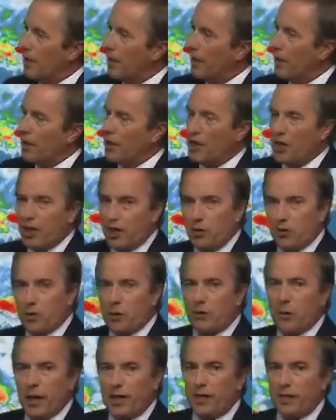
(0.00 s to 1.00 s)
of the general
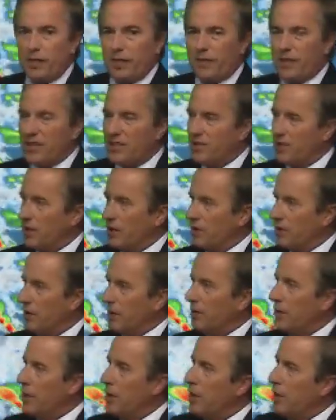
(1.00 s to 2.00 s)
direction of the
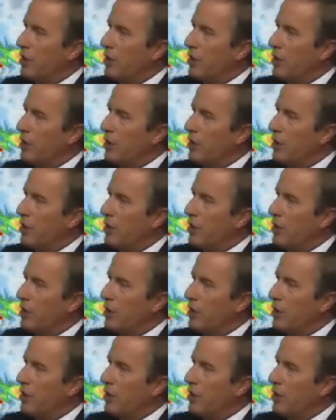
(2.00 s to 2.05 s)
system,